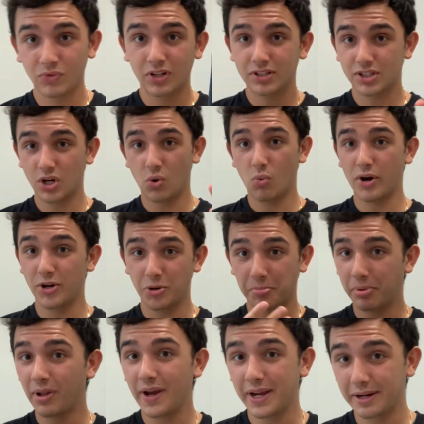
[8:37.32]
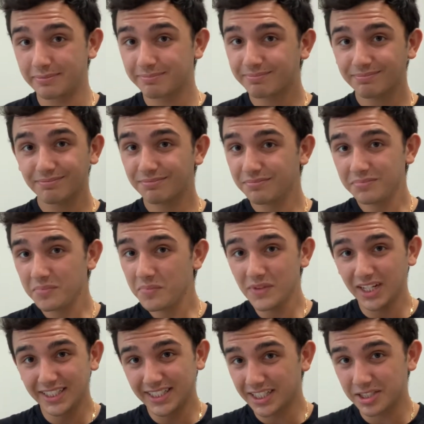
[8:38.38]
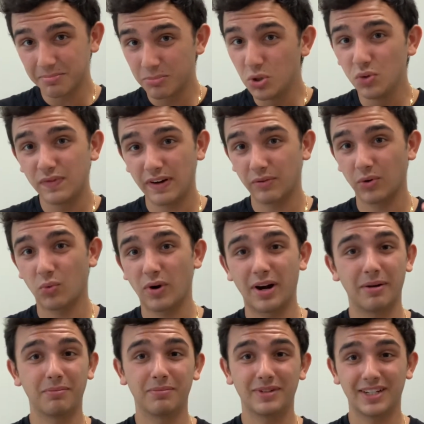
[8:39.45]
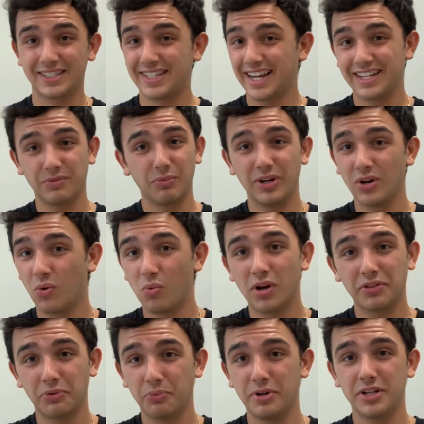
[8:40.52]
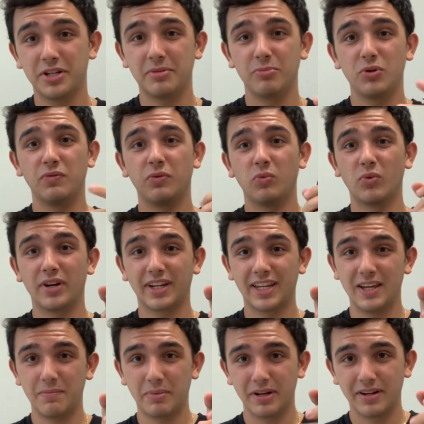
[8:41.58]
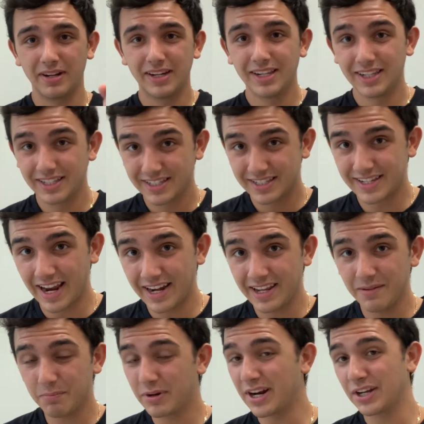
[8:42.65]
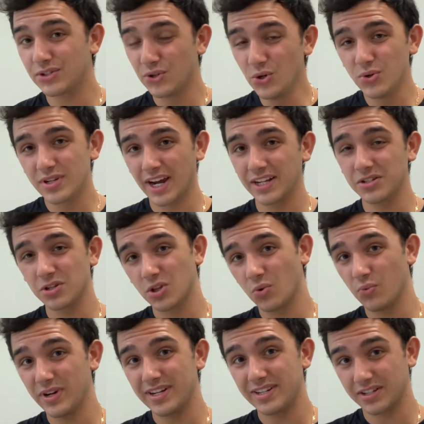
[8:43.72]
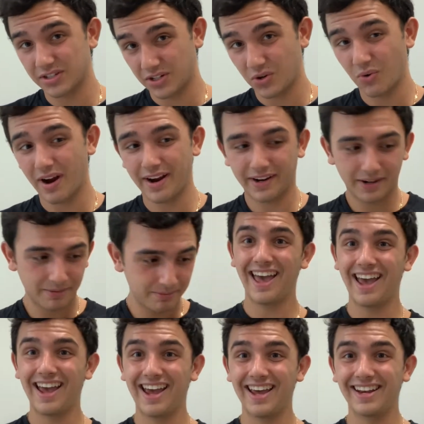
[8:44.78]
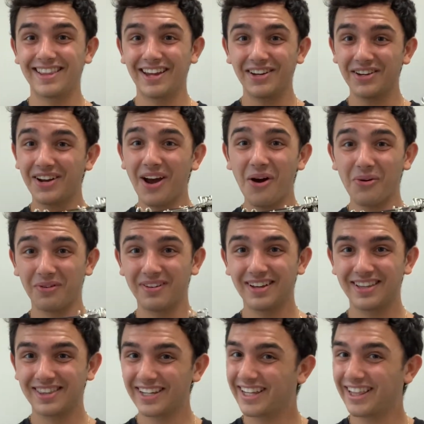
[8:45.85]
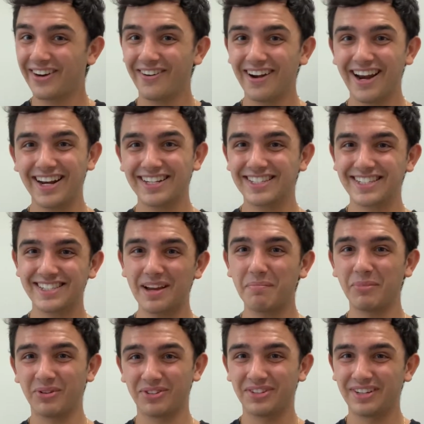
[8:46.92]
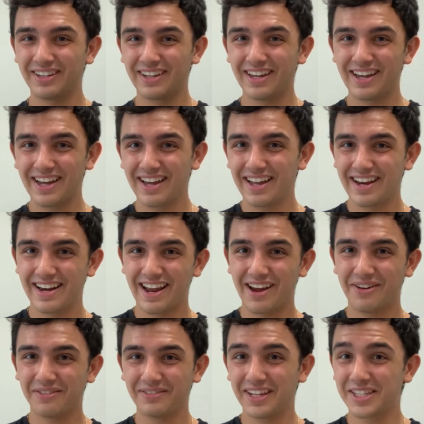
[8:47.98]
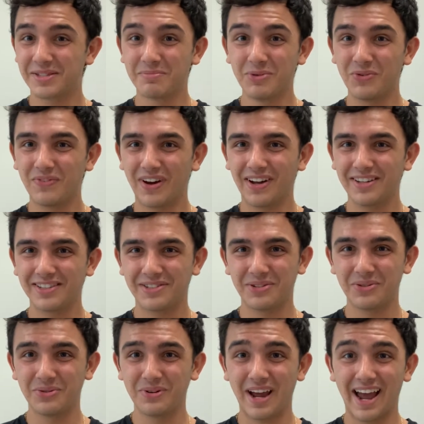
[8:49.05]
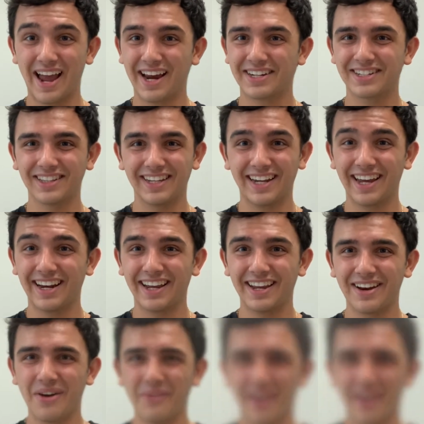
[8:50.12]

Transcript: So when you're playing, it doesn't move everywhere because we don't want the reed to move. We want to keep it steady but not too tight so the reed doesn't crack. And there you go. The clarinet is assembled. Now let's move on to actually getting a note